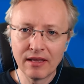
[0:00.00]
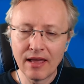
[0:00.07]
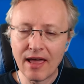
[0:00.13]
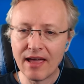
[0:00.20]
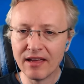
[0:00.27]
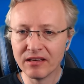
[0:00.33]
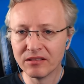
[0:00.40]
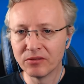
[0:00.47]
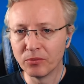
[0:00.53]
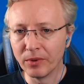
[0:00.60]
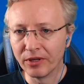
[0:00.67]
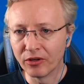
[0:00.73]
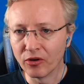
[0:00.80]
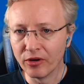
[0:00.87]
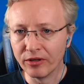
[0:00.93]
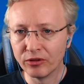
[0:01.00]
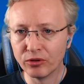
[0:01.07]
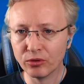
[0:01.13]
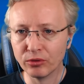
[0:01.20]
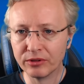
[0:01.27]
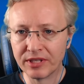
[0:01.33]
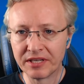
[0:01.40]
and we're going
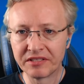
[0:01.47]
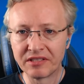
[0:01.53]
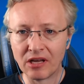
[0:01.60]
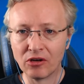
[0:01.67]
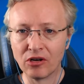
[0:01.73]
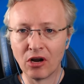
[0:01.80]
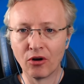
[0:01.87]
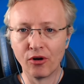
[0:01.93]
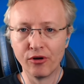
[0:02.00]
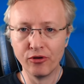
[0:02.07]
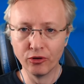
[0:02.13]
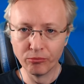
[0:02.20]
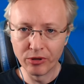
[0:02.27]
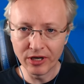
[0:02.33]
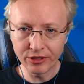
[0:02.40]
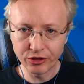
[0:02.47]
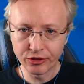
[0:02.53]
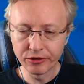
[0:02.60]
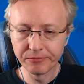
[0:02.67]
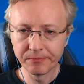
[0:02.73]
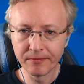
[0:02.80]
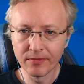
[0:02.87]
to test out our new brush.